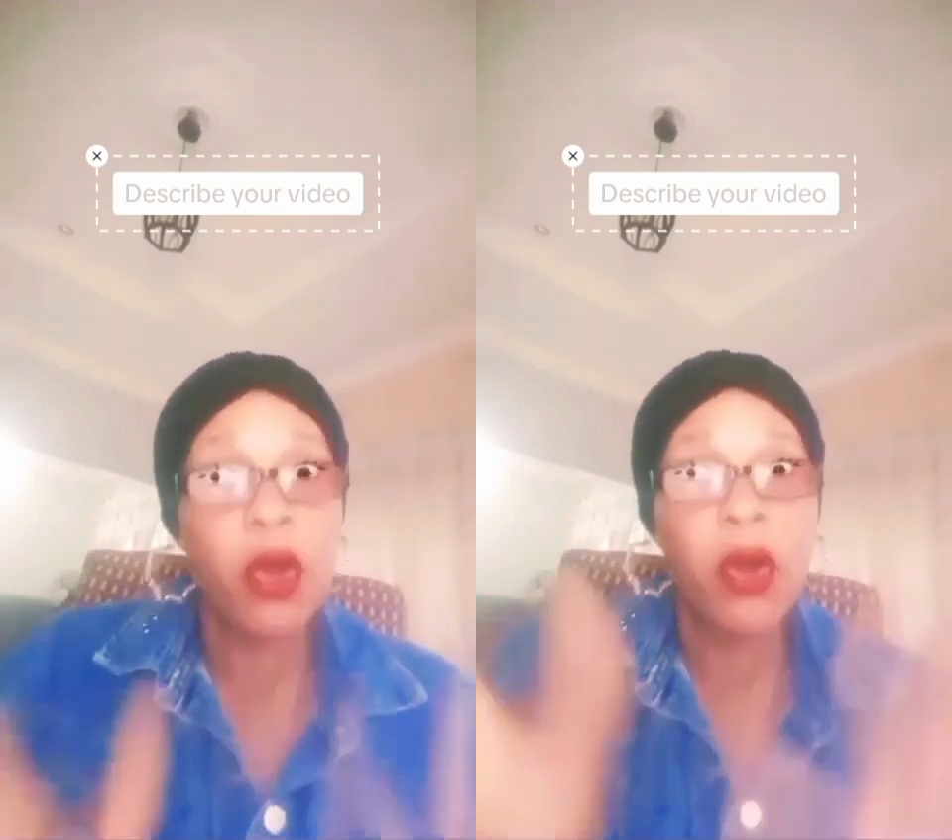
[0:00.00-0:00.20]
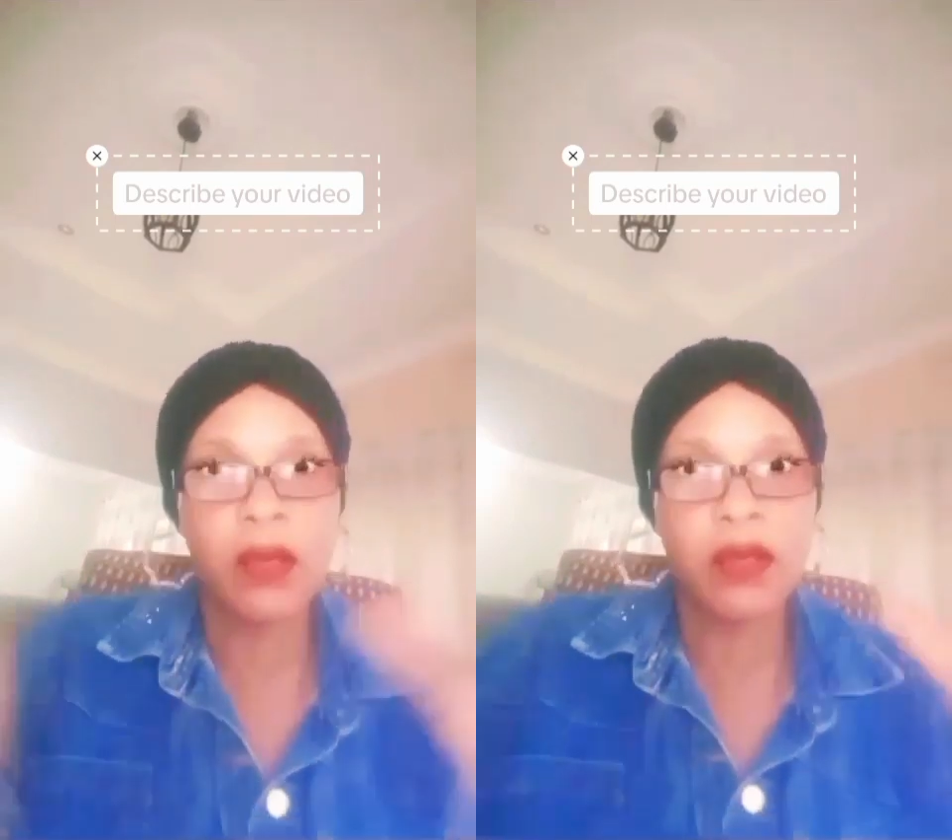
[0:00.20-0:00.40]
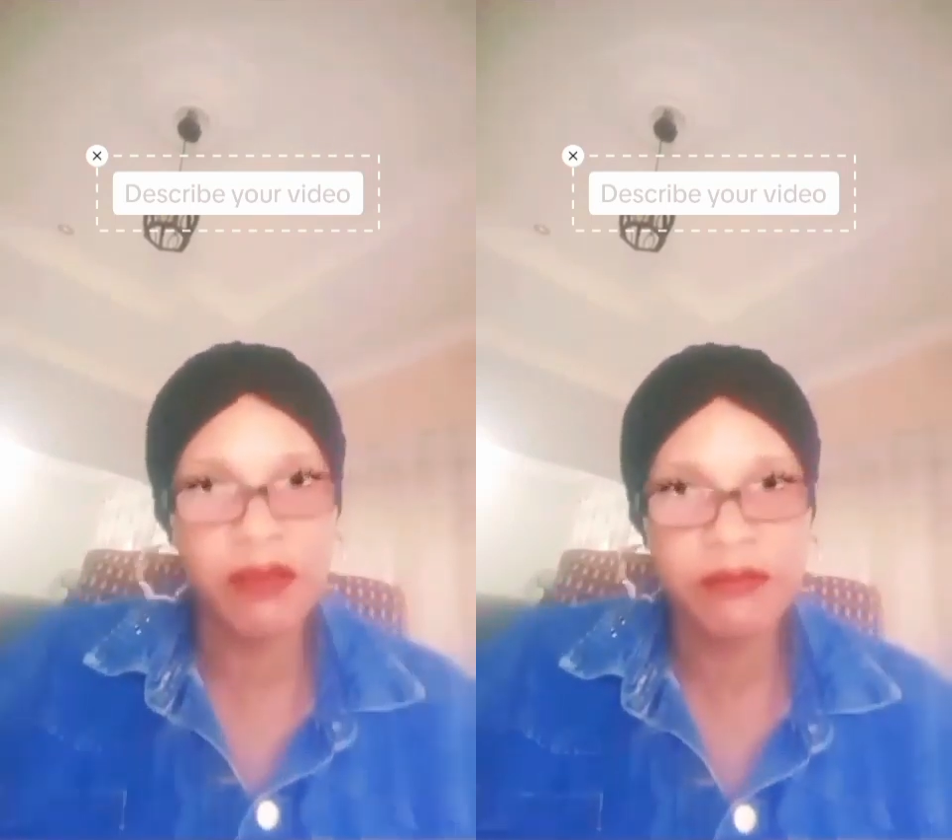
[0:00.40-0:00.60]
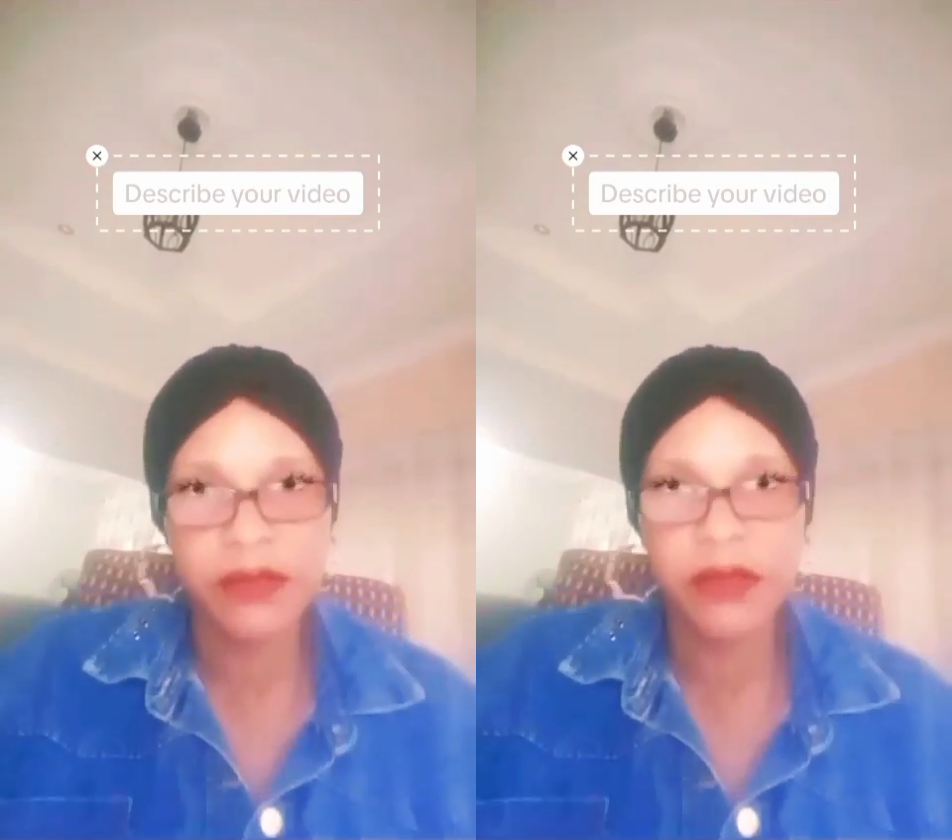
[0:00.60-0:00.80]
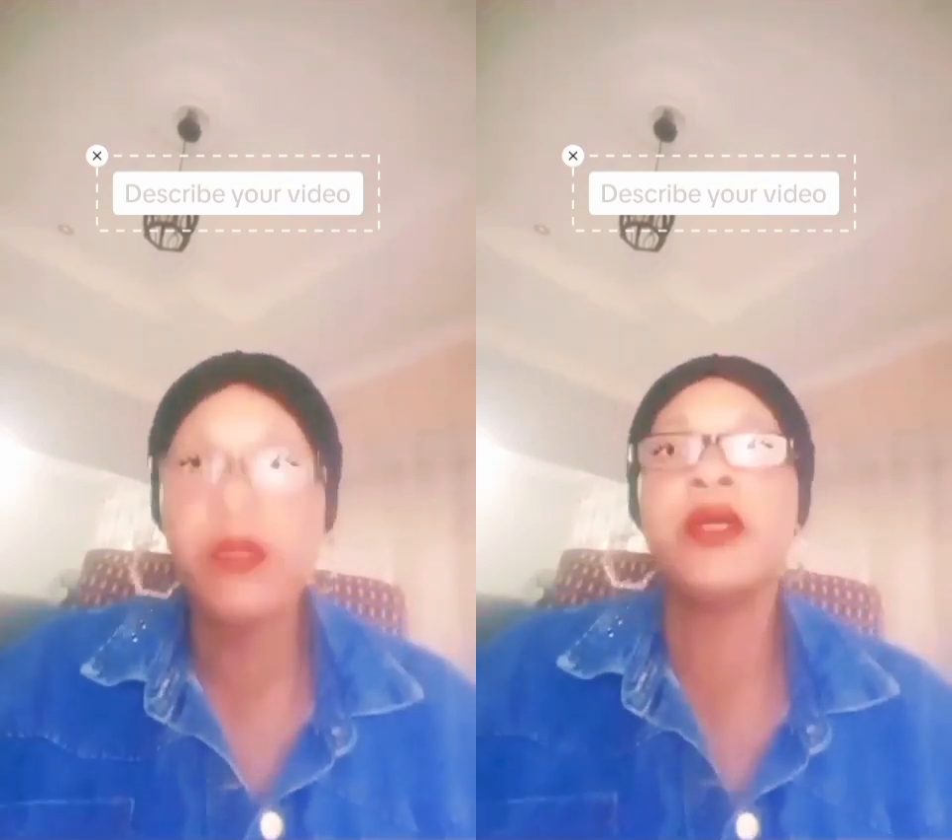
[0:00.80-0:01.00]
they all love
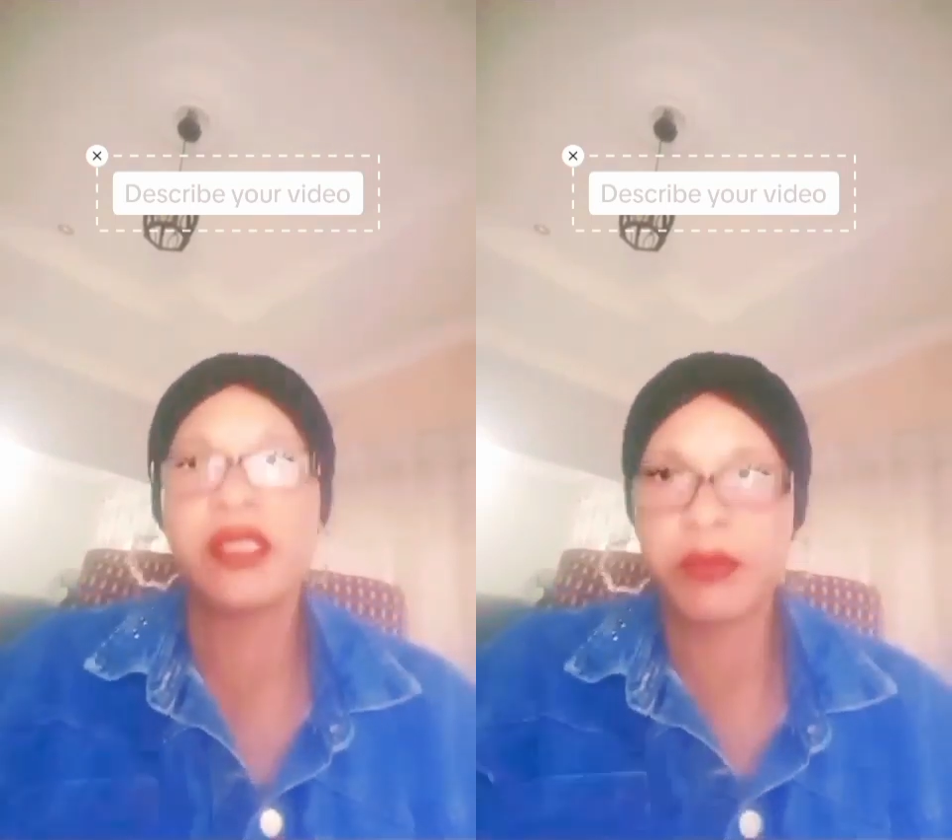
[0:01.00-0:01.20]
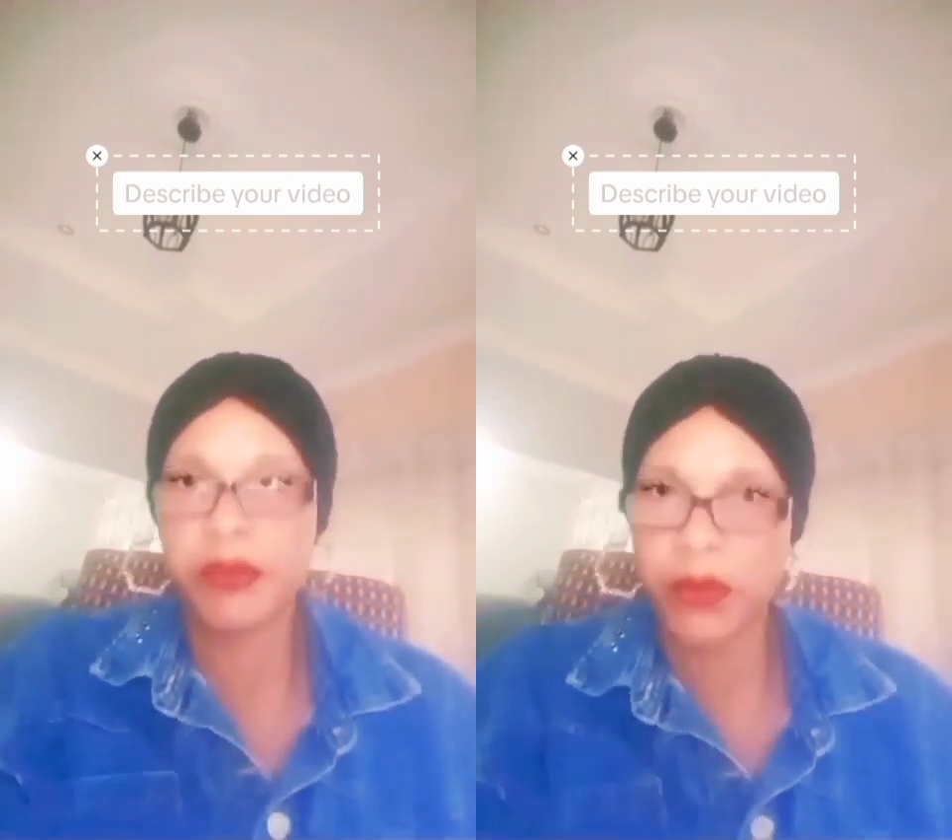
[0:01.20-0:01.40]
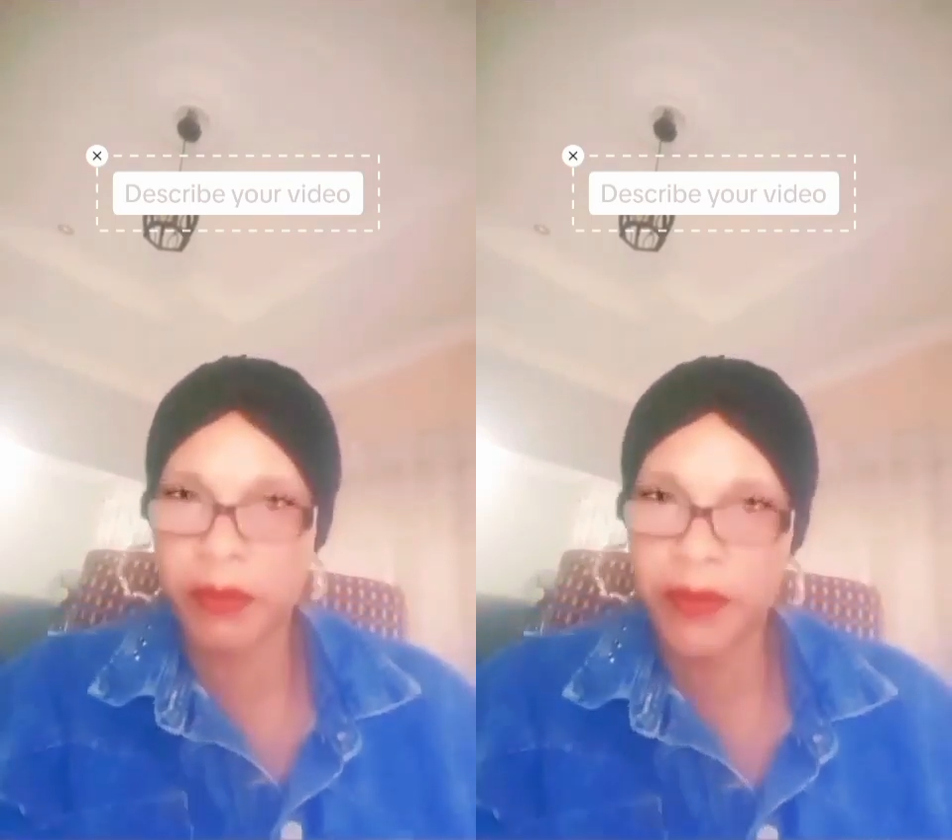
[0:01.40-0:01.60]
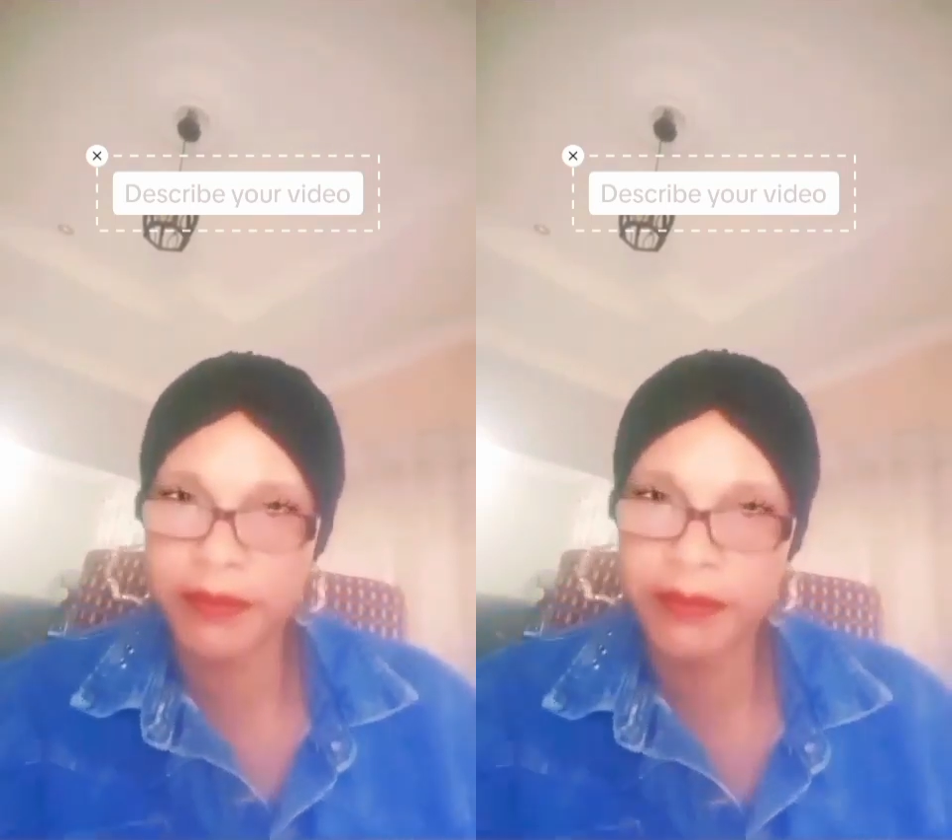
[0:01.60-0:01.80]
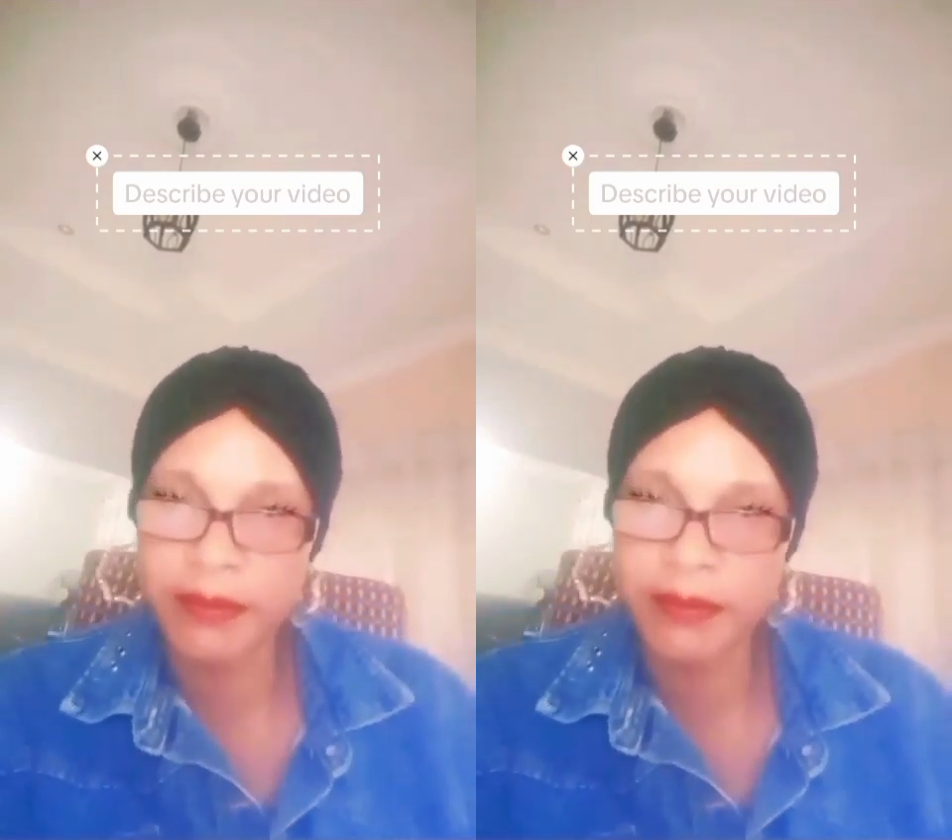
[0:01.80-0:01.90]
you. No, it's a problem.